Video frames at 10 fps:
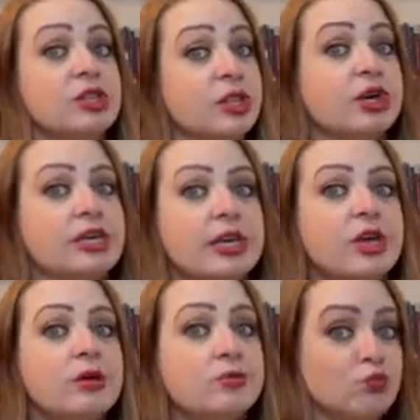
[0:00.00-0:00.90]

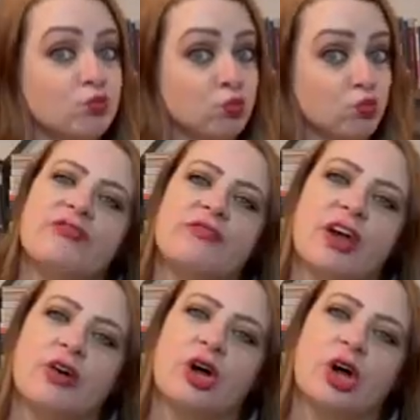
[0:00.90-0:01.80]
looking.
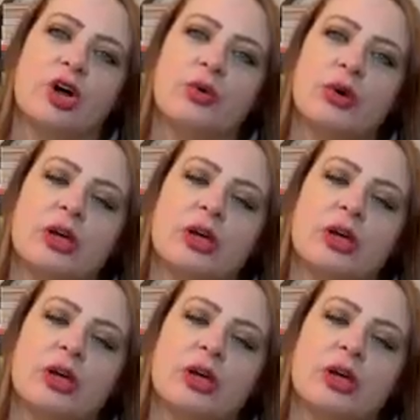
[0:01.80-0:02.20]
Pharaoh.